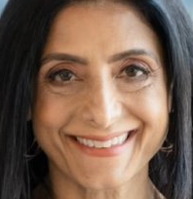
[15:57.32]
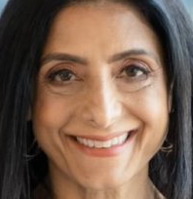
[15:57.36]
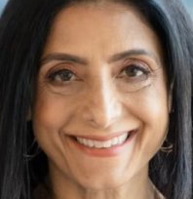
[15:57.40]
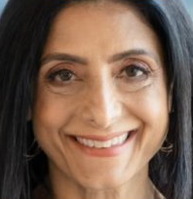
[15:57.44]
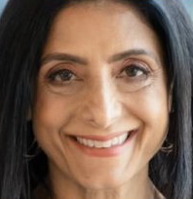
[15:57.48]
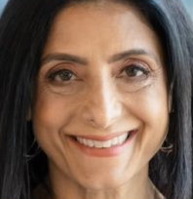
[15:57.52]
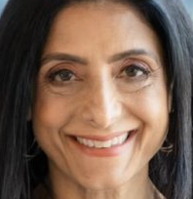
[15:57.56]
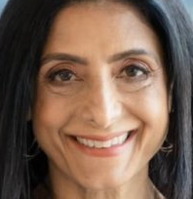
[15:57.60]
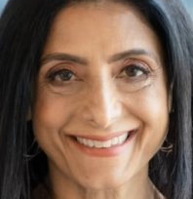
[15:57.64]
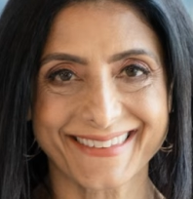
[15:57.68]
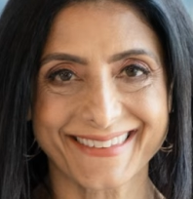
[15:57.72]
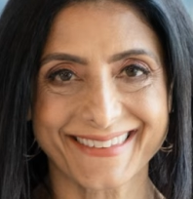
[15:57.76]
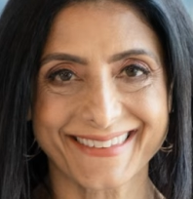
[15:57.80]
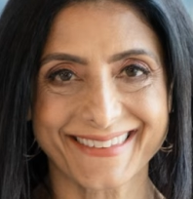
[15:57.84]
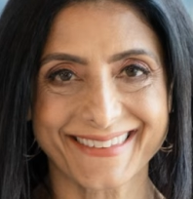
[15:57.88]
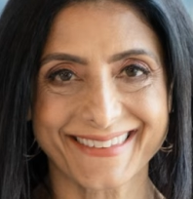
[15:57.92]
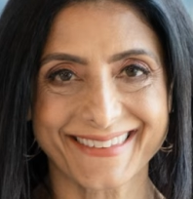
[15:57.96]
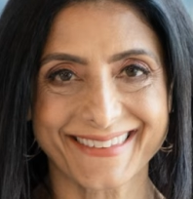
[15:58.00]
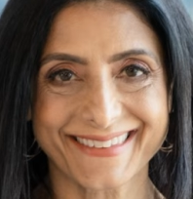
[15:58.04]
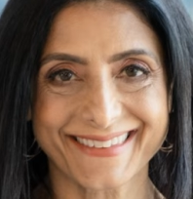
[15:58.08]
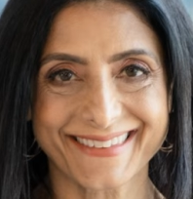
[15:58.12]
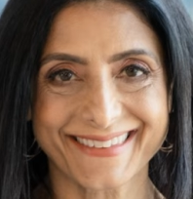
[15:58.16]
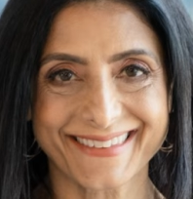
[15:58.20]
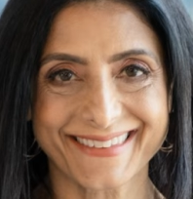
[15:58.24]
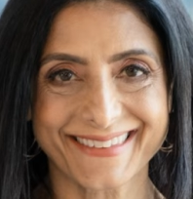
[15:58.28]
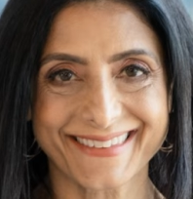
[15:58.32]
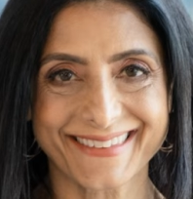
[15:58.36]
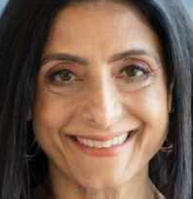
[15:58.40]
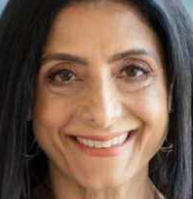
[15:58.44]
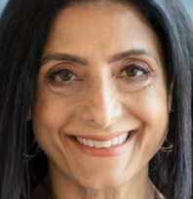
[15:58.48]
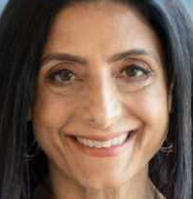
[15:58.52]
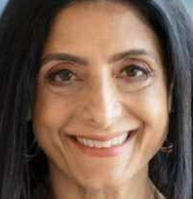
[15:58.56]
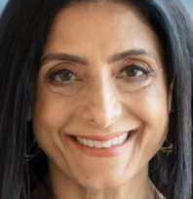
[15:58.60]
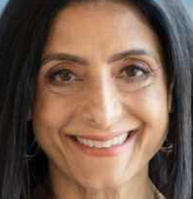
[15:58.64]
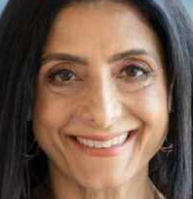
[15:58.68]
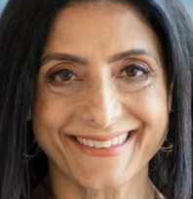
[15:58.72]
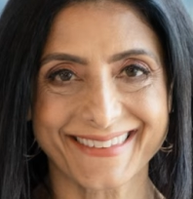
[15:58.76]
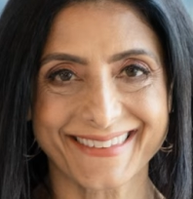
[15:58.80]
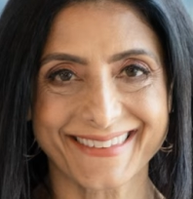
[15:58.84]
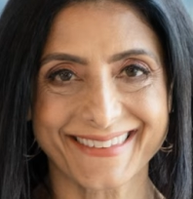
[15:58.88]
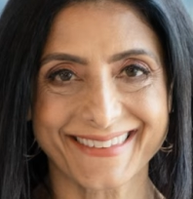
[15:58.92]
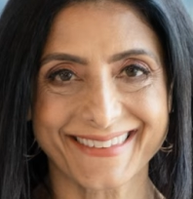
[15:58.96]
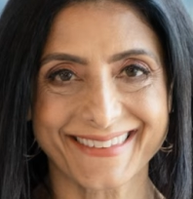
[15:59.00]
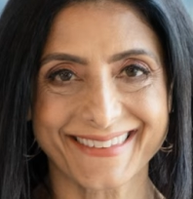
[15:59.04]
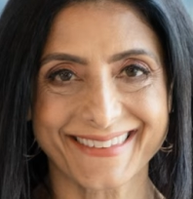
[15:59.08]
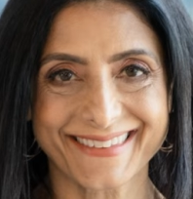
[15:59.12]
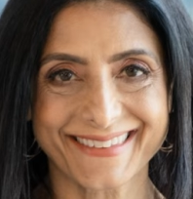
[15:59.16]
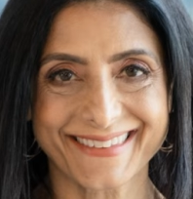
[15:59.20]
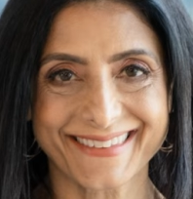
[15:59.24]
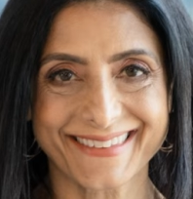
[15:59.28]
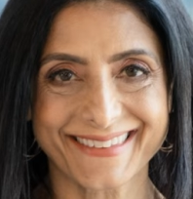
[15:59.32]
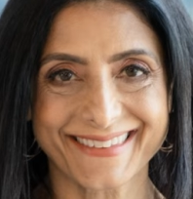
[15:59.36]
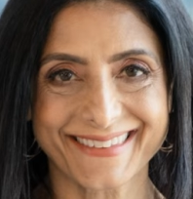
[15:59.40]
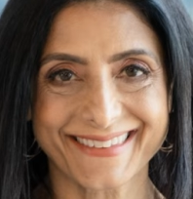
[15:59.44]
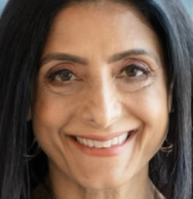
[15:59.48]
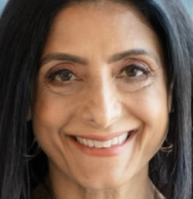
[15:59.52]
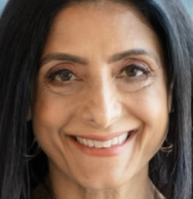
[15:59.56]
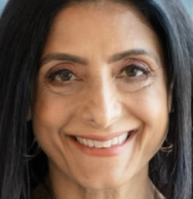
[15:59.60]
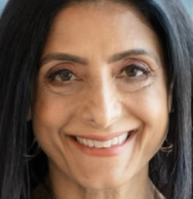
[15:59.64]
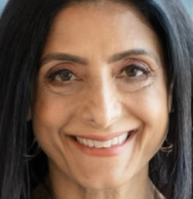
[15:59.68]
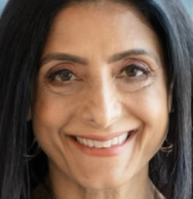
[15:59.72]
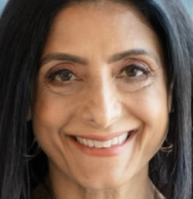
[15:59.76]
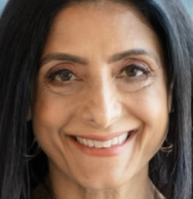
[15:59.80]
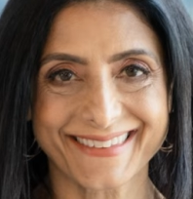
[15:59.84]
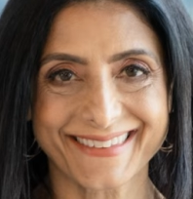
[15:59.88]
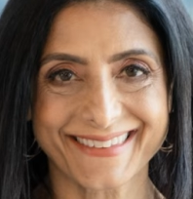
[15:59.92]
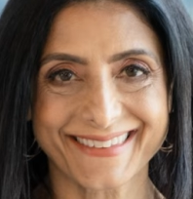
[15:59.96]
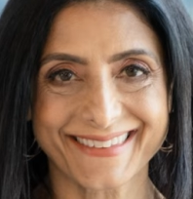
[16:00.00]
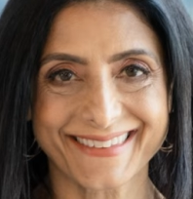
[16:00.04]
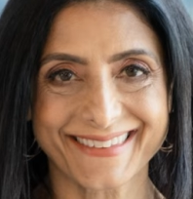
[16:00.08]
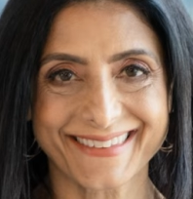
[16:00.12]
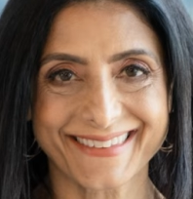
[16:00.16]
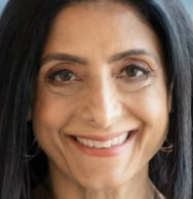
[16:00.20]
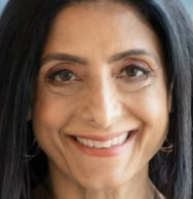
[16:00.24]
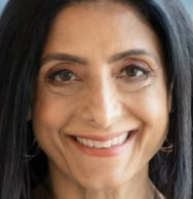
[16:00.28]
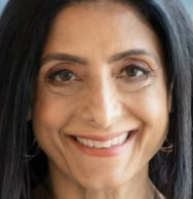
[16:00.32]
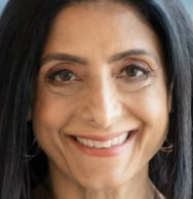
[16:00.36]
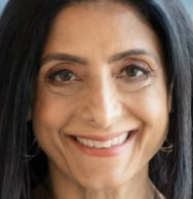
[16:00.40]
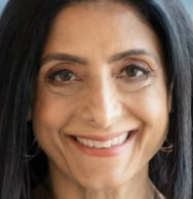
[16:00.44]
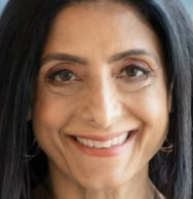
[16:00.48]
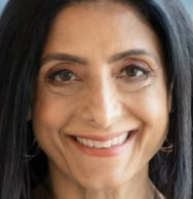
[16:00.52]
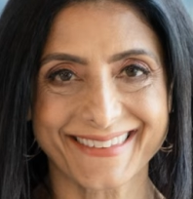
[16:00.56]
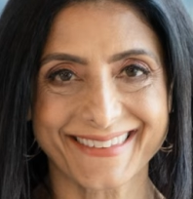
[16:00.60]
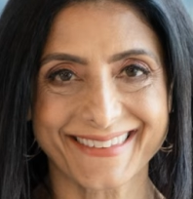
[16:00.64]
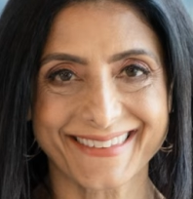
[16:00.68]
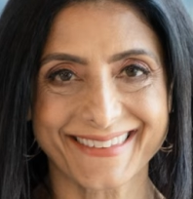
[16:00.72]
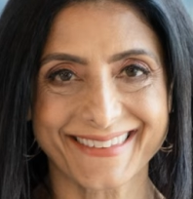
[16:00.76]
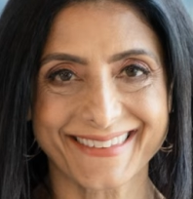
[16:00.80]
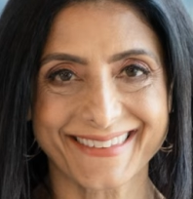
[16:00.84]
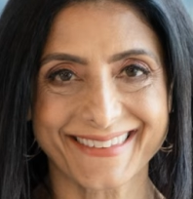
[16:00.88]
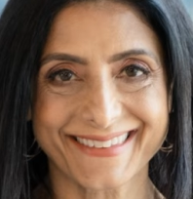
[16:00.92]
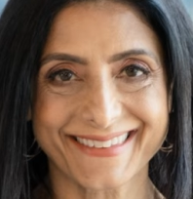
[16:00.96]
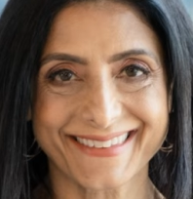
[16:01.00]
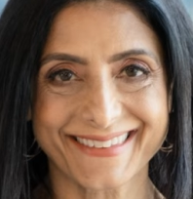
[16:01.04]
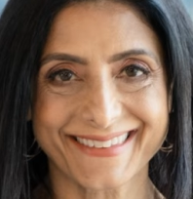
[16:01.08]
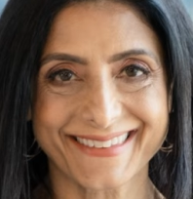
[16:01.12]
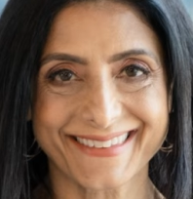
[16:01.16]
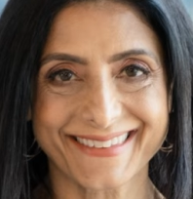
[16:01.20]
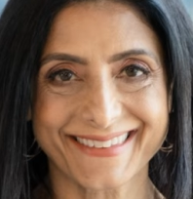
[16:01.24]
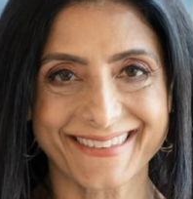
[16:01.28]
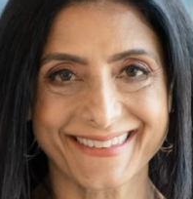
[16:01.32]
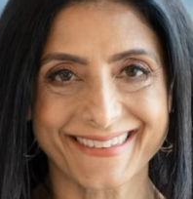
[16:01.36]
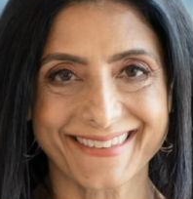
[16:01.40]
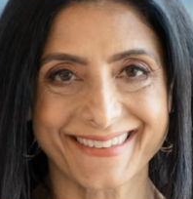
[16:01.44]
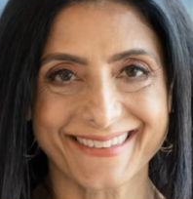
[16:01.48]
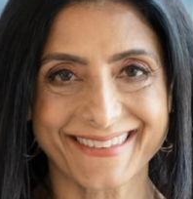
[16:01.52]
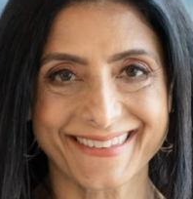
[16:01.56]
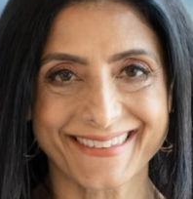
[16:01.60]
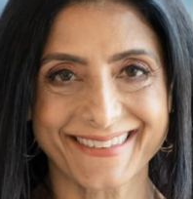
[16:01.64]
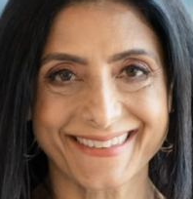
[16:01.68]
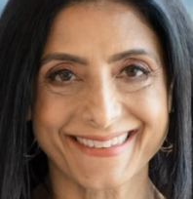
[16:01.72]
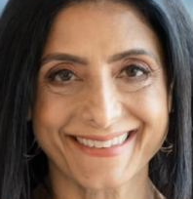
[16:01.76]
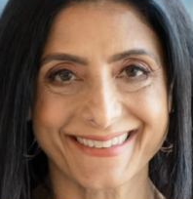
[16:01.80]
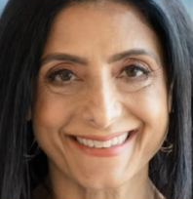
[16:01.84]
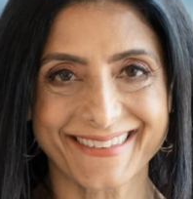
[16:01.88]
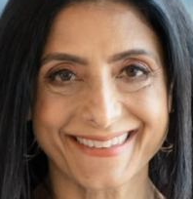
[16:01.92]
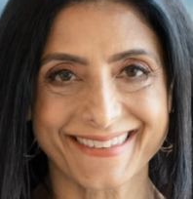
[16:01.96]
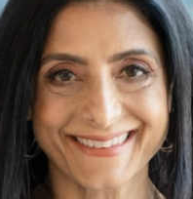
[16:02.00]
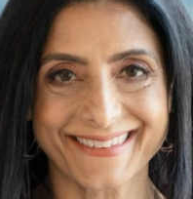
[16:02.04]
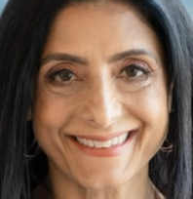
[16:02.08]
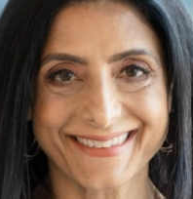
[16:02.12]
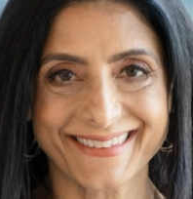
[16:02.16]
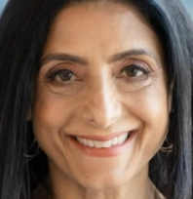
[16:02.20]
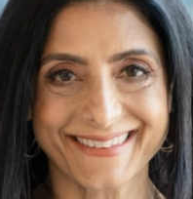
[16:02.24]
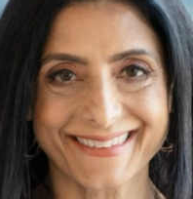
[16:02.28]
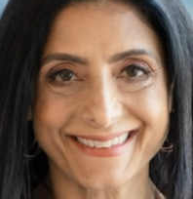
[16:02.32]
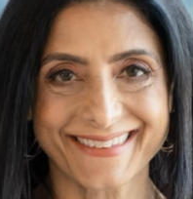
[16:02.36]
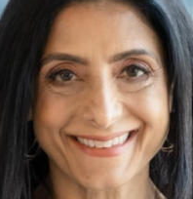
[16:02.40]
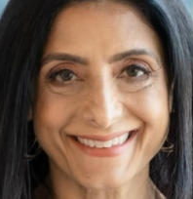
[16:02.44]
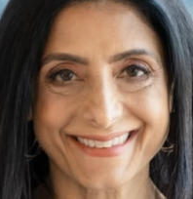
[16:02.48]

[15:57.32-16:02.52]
(no lip movement)